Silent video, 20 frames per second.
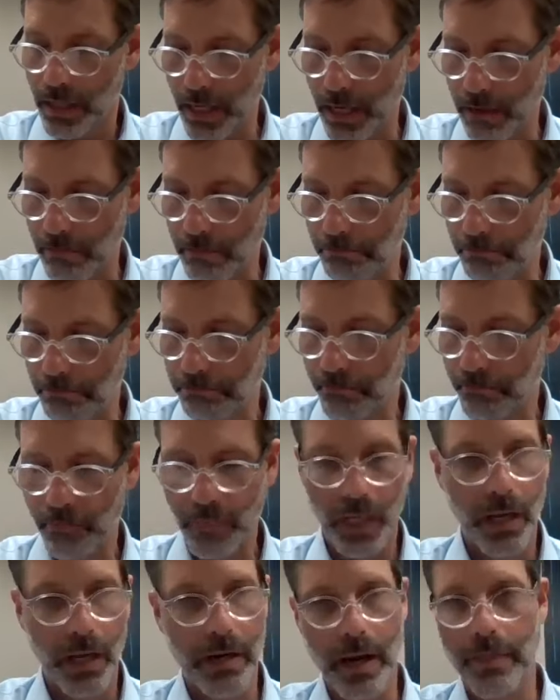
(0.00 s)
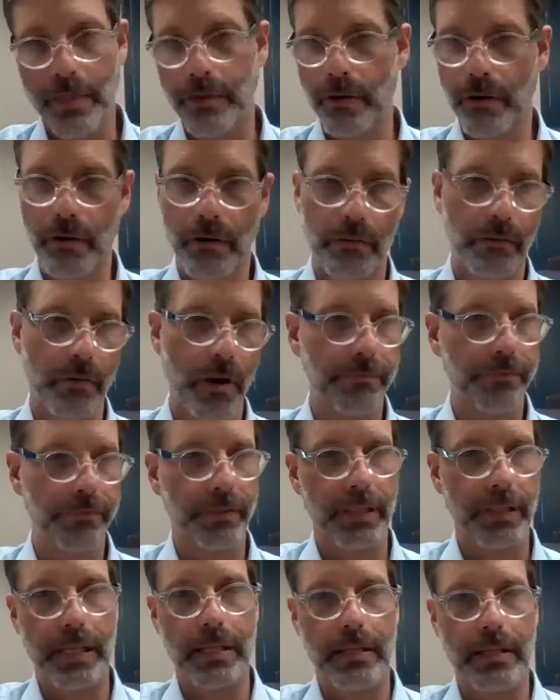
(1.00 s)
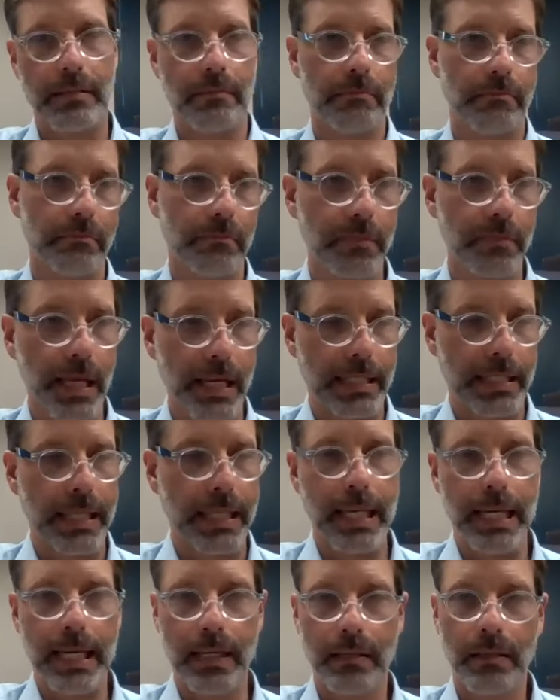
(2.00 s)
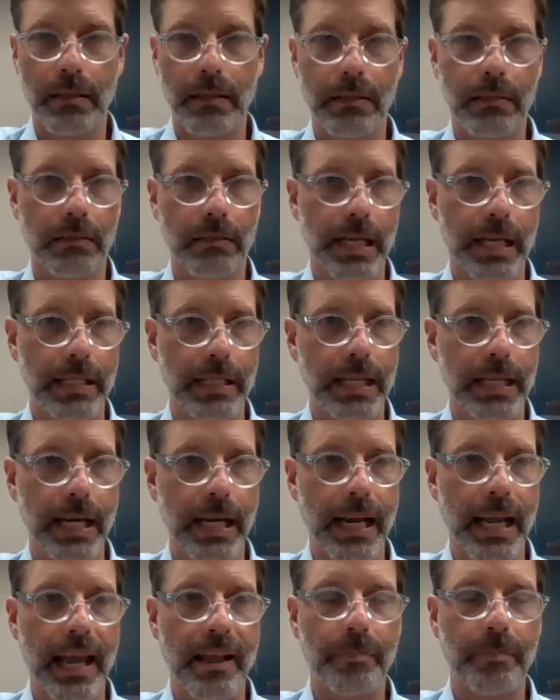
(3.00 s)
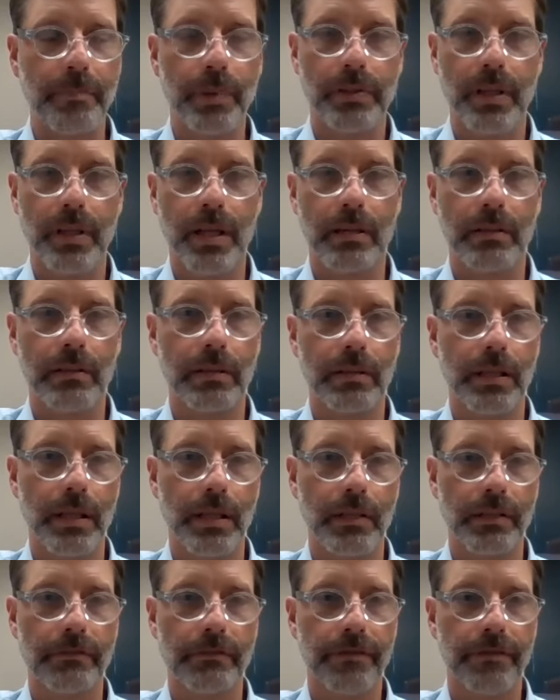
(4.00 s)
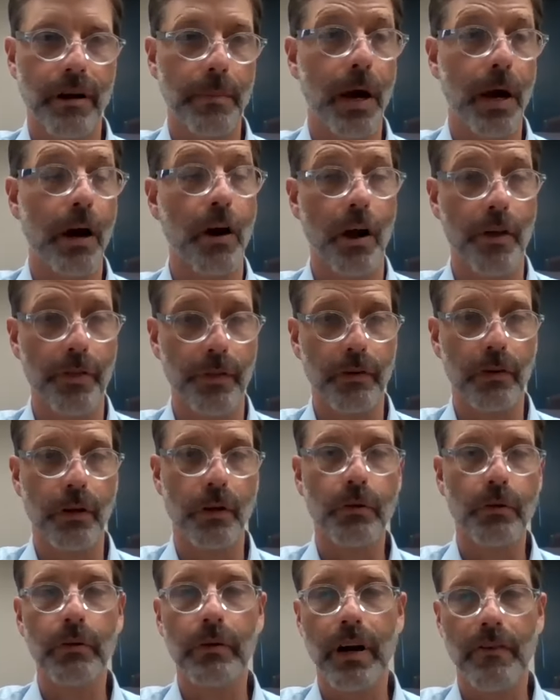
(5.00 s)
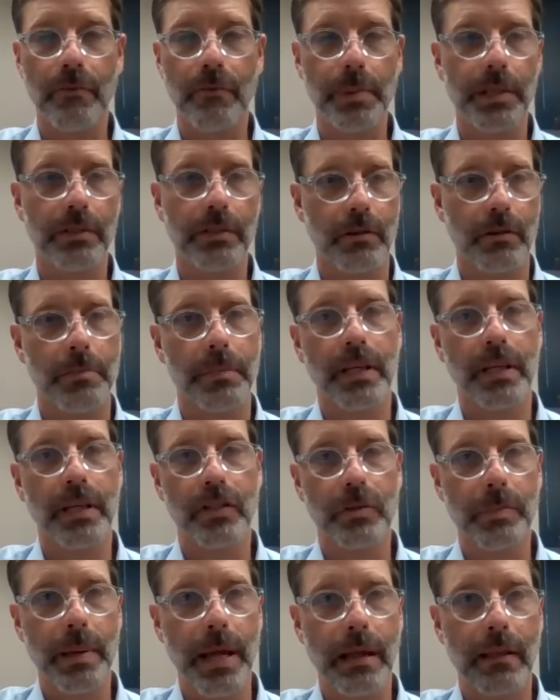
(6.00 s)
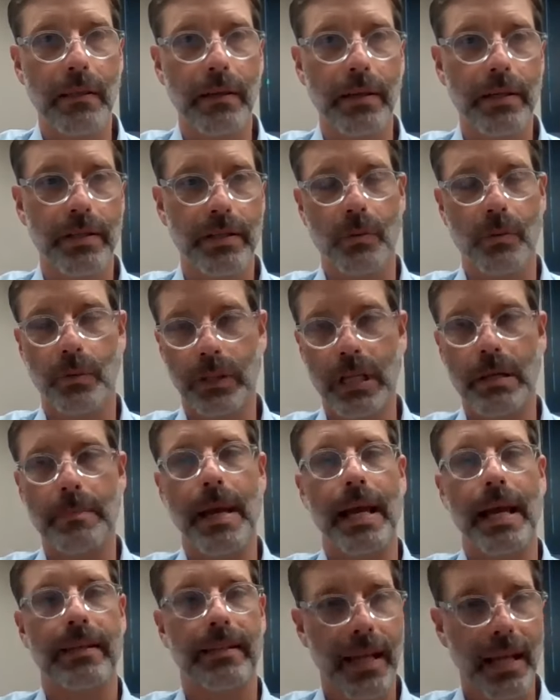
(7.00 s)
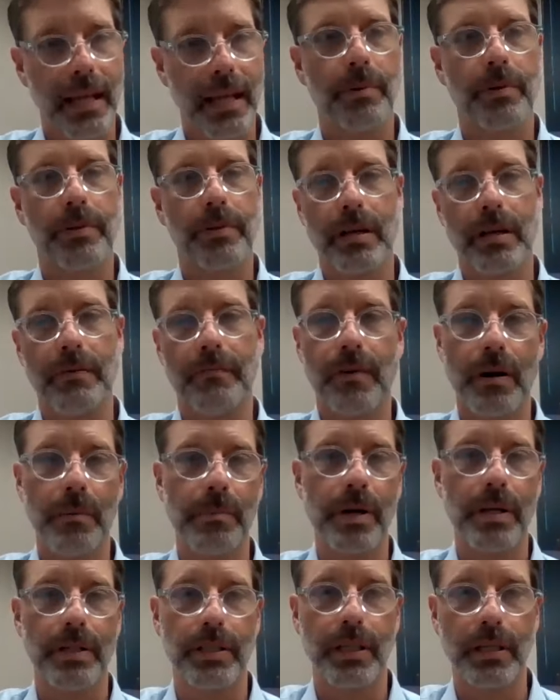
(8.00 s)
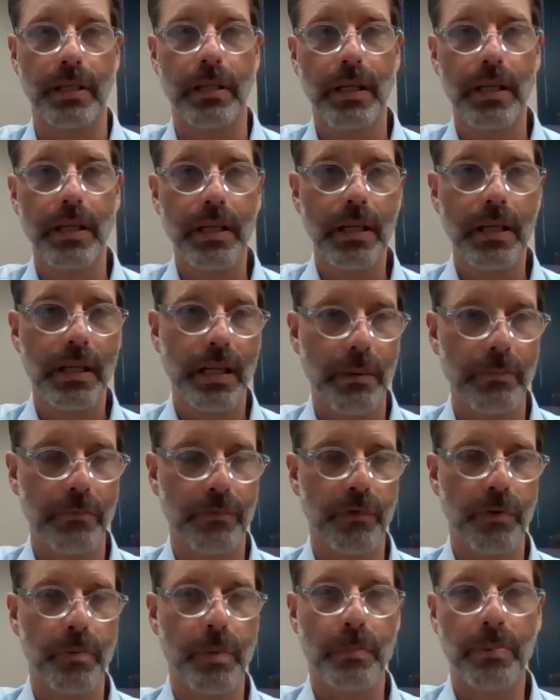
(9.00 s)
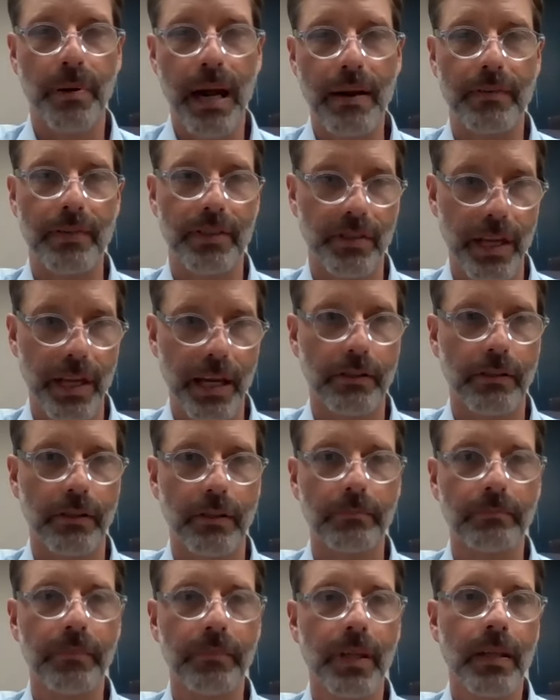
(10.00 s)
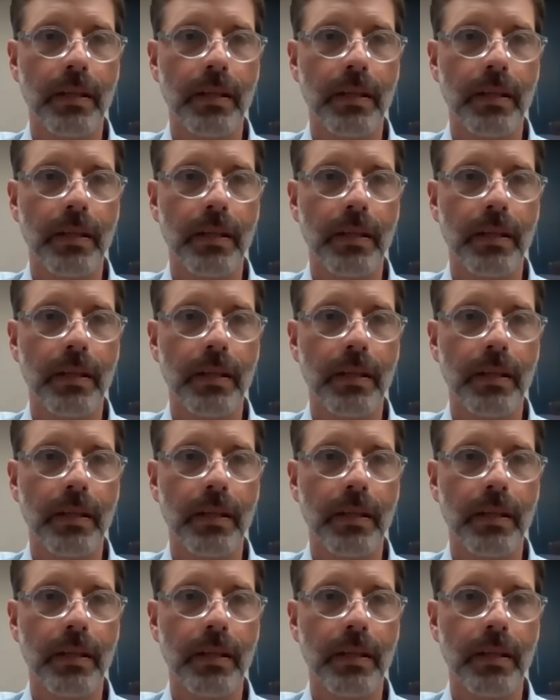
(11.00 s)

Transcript: Another roughly 19.5% is from our other local governments, our municipalities. So only about 10% of our budget comes from the private sector.